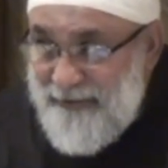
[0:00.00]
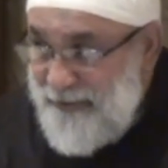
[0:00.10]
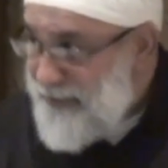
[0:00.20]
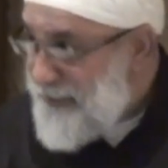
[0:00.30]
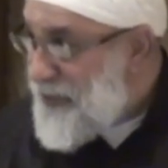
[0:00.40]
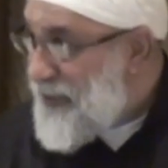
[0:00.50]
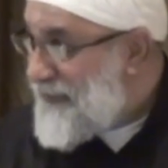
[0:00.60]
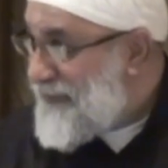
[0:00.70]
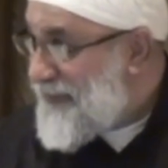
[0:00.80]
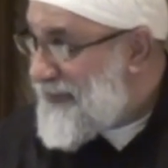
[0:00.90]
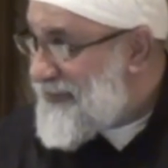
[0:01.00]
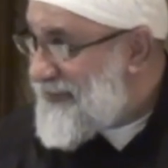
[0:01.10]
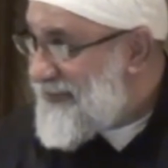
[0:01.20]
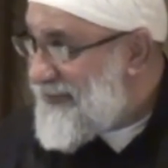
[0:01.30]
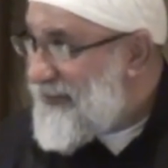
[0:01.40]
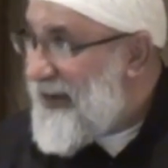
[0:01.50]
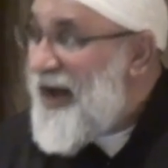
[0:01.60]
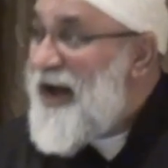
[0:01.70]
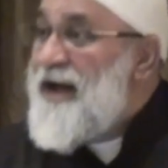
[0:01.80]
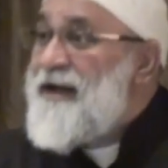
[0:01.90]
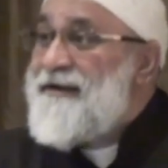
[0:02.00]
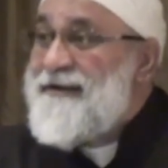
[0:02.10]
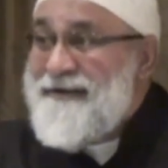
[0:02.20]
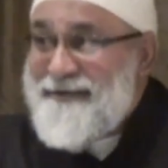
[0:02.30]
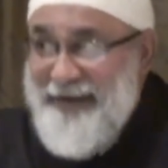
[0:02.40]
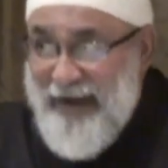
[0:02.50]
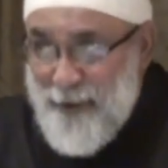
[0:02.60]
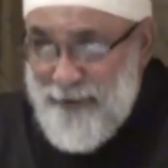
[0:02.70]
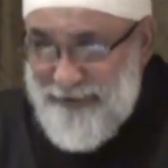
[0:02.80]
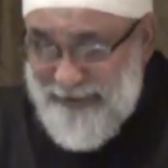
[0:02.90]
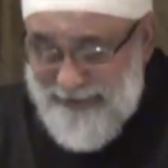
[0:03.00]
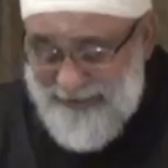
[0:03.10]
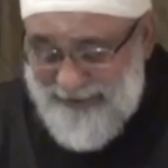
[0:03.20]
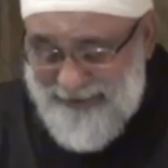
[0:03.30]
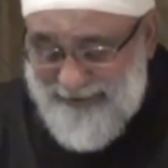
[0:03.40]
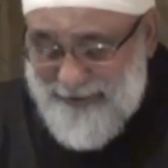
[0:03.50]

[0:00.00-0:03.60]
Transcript: look at the confidence, undoubtedly